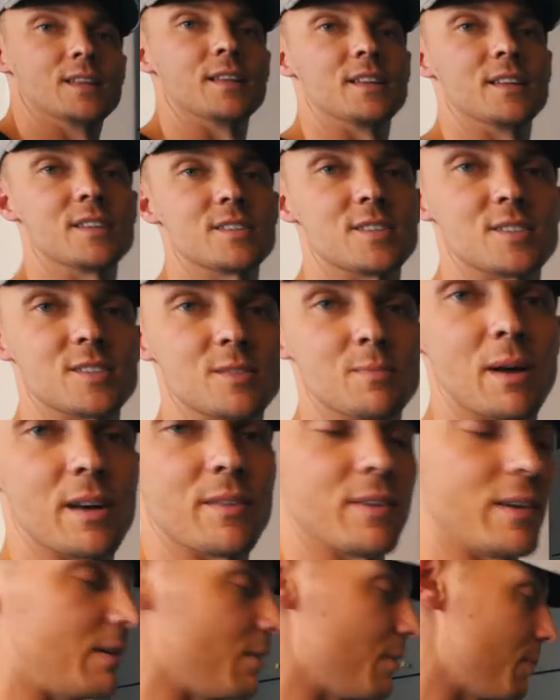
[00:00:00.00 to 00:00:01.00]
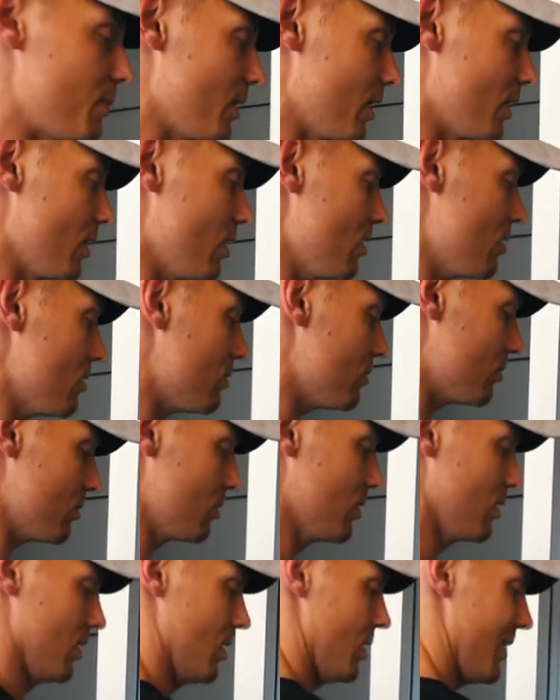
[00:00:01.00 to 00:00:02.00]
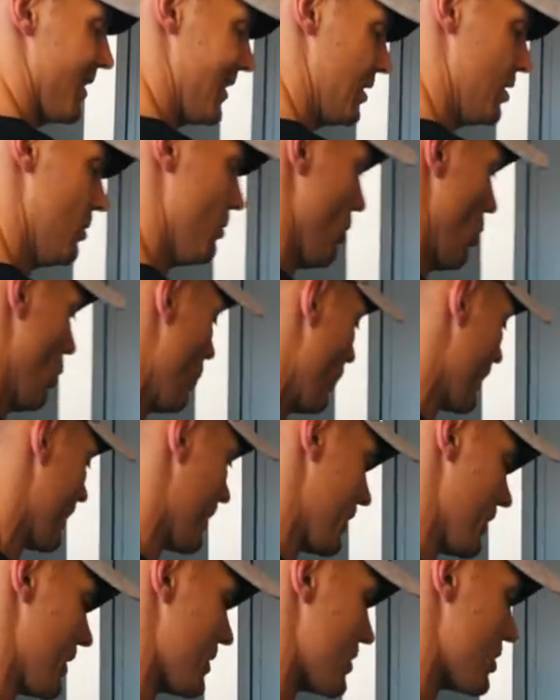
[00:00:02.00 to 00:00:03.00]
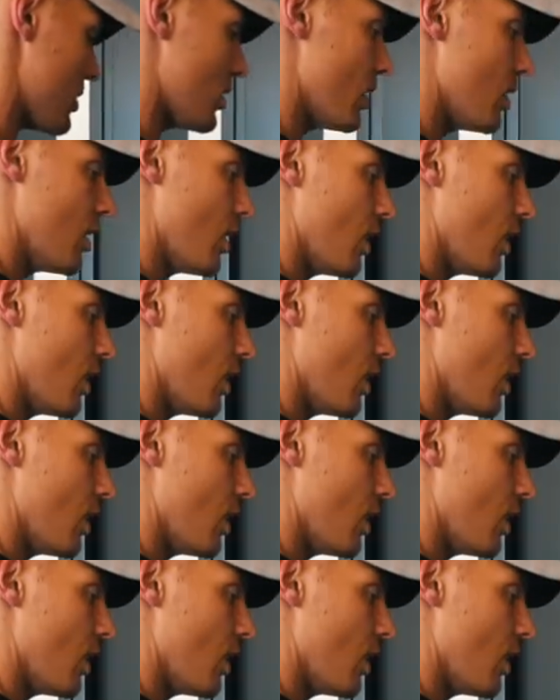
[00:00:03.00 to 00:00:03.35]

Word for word: then this is my favorite part. Oh, how do you open these?